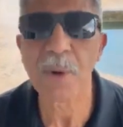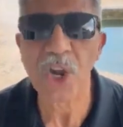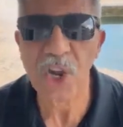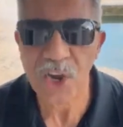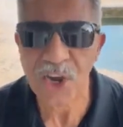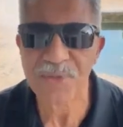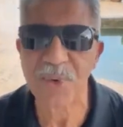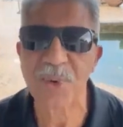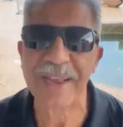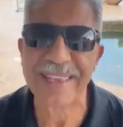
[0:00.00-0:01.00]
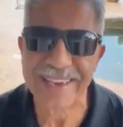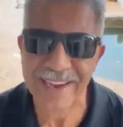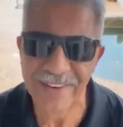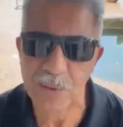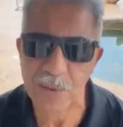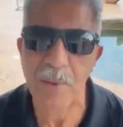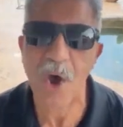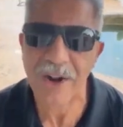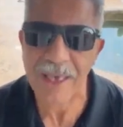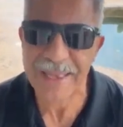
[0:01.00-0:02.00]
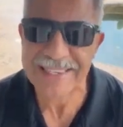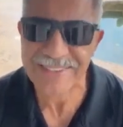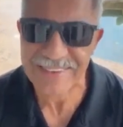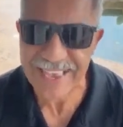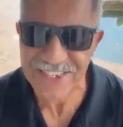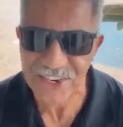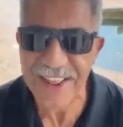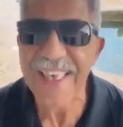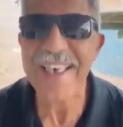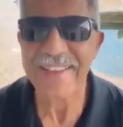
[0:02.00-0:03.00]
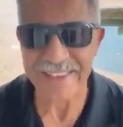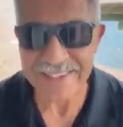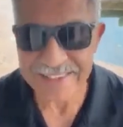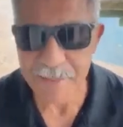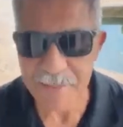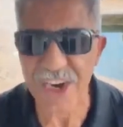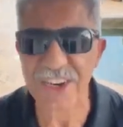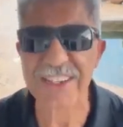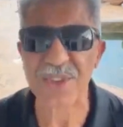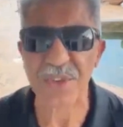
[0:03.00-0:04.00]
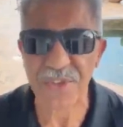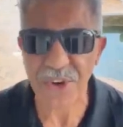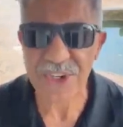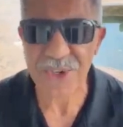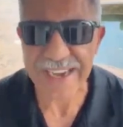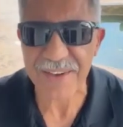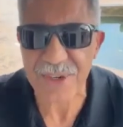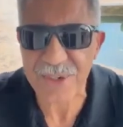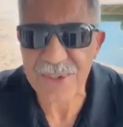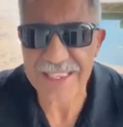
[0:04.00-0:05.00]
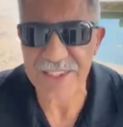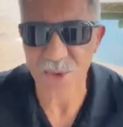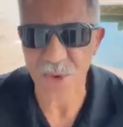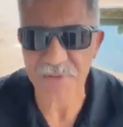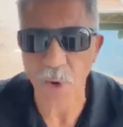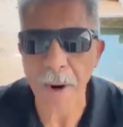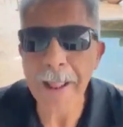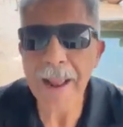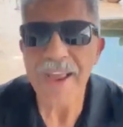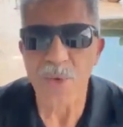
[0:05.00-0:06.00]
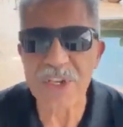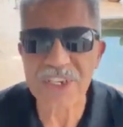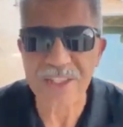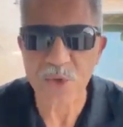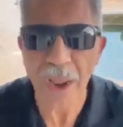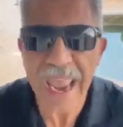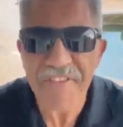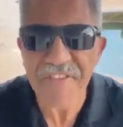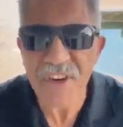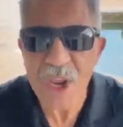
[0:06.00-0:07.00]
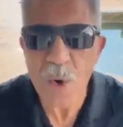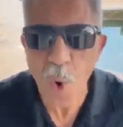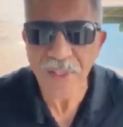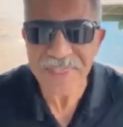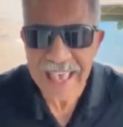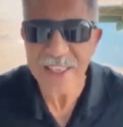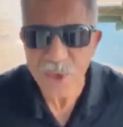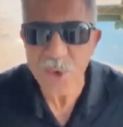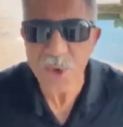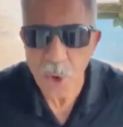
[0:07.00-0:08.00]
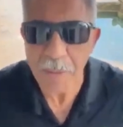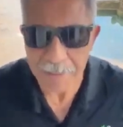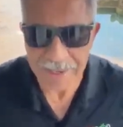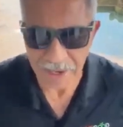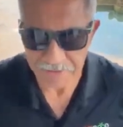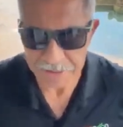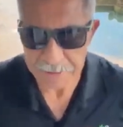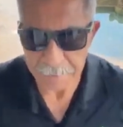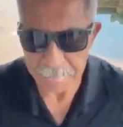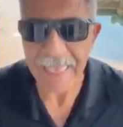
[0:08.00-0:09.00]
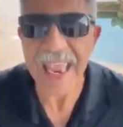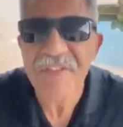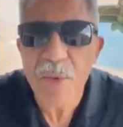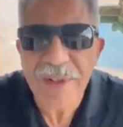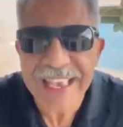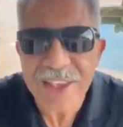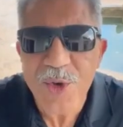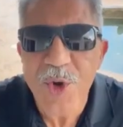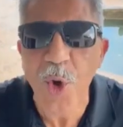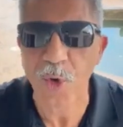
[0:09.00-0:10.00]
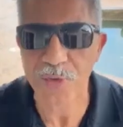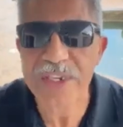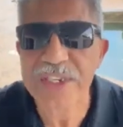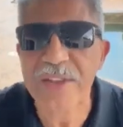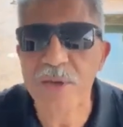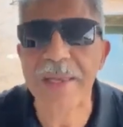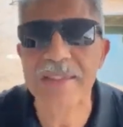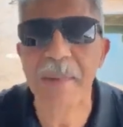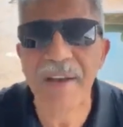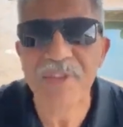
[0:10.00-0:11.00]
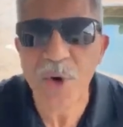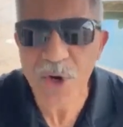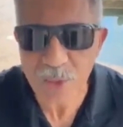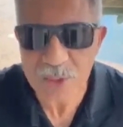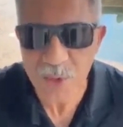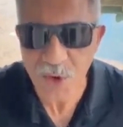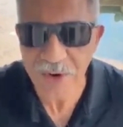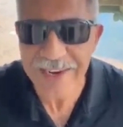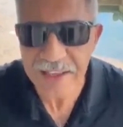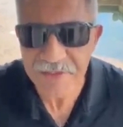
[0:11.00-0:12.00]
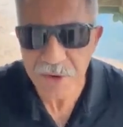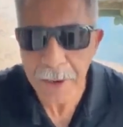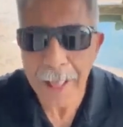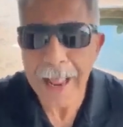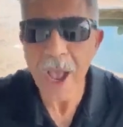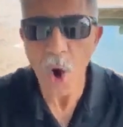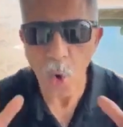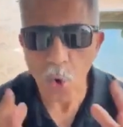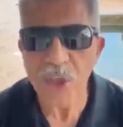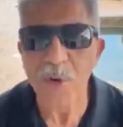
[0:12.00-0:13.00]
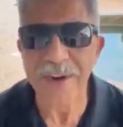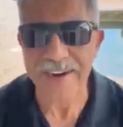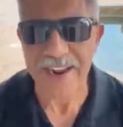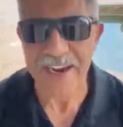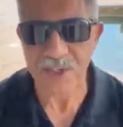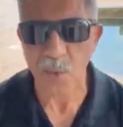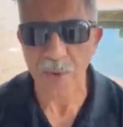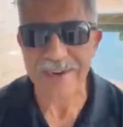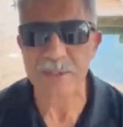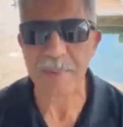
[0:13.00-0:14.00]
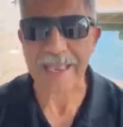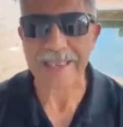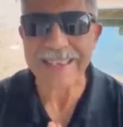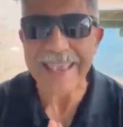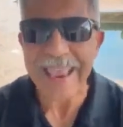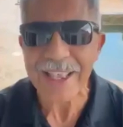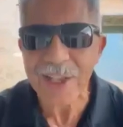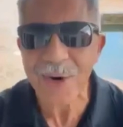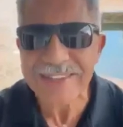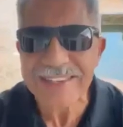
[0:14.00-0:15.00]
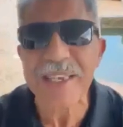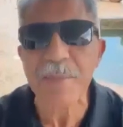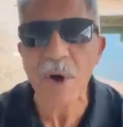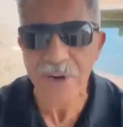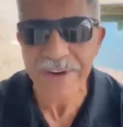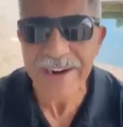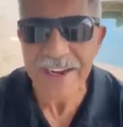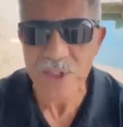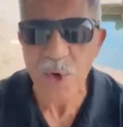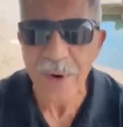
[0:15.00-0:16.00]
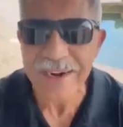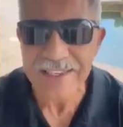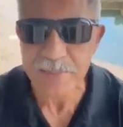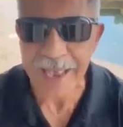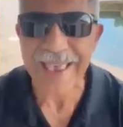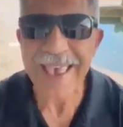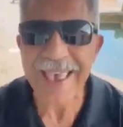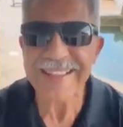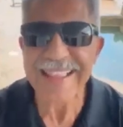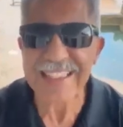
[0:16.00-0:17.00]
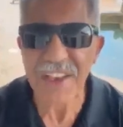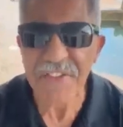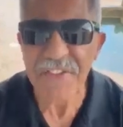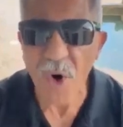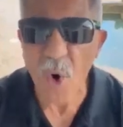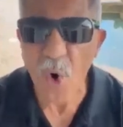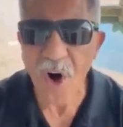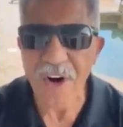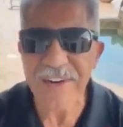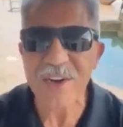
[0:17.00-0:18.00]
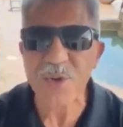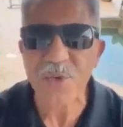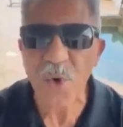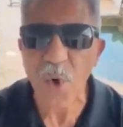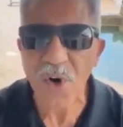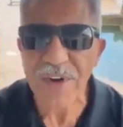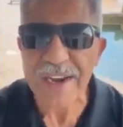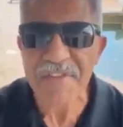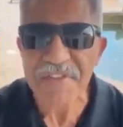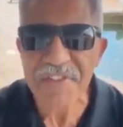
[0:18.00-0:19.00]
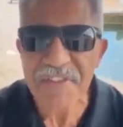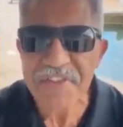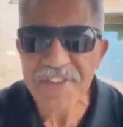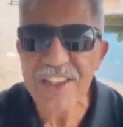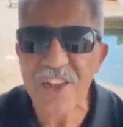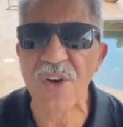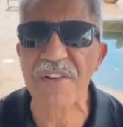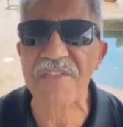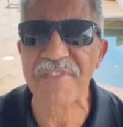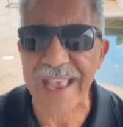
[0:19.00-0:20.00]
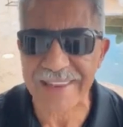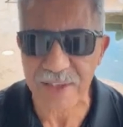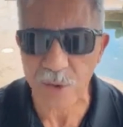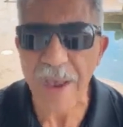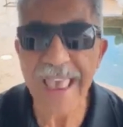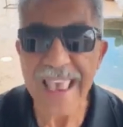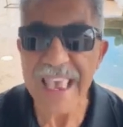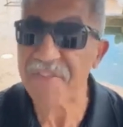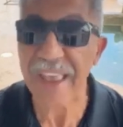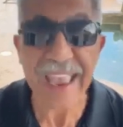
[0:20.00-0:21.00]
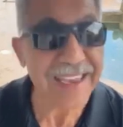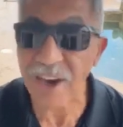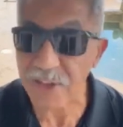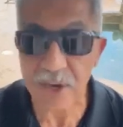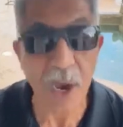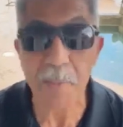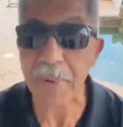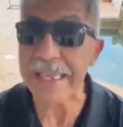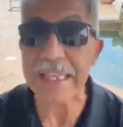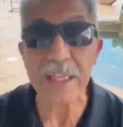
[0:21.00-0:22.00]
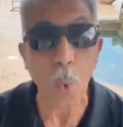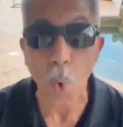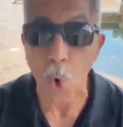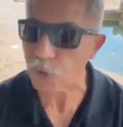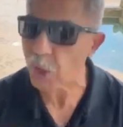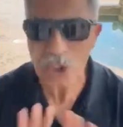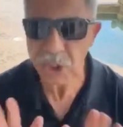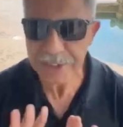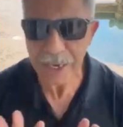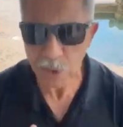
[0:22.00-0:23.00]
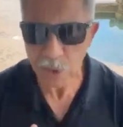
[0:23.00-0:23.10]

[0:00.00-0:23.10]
Everyone that you know, reach out to them, ask them, have you heard what's going on in Live Good? Order your international wellness pack. Get your team on our international wellness pack. That's a $400 to $450 value. If any other company in the world, not just network marketing, was going to try to get that level of ingredient that Lisa and Ryan been spending years to build relationship with the, uh, uh cultivate the relationship with the growers.